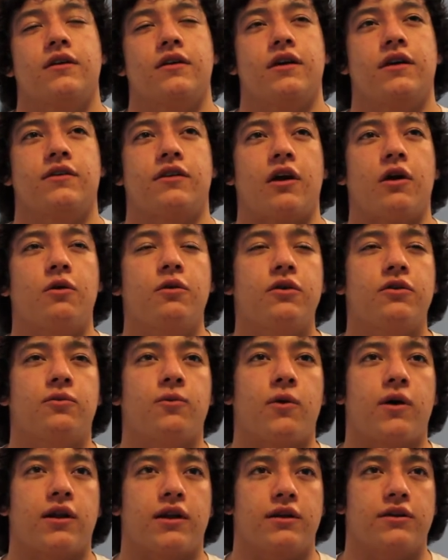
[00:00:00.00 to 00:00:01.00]
is I always
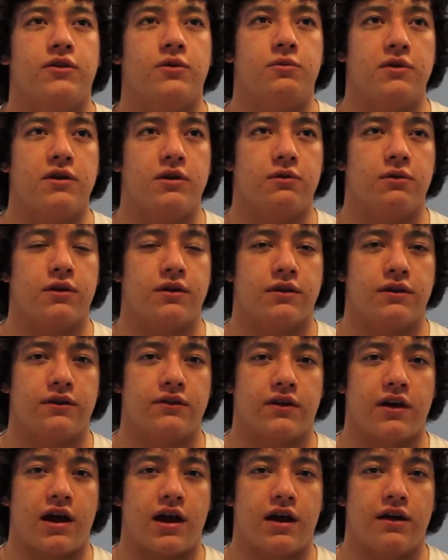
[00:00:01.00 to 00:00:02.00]
wanted to be one of these
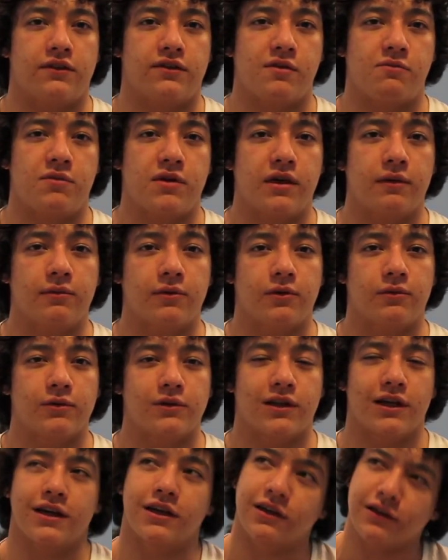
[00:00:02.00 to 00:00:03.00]
guys that people would
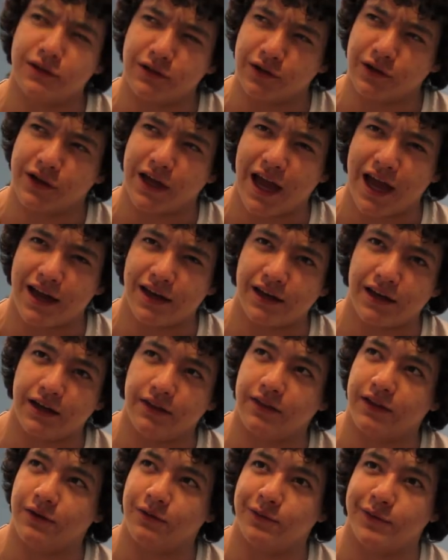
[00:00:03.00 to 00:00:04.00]
like look at
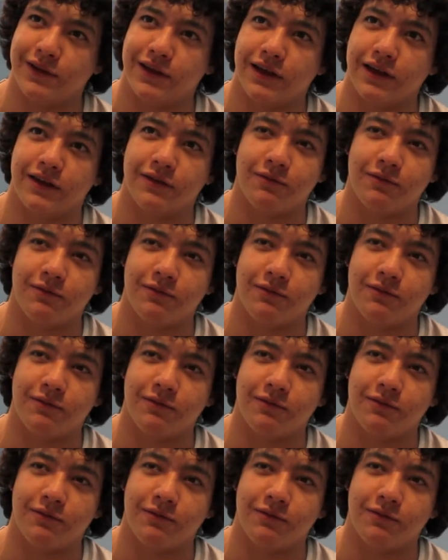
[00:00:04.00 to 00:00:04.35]
and they would be like,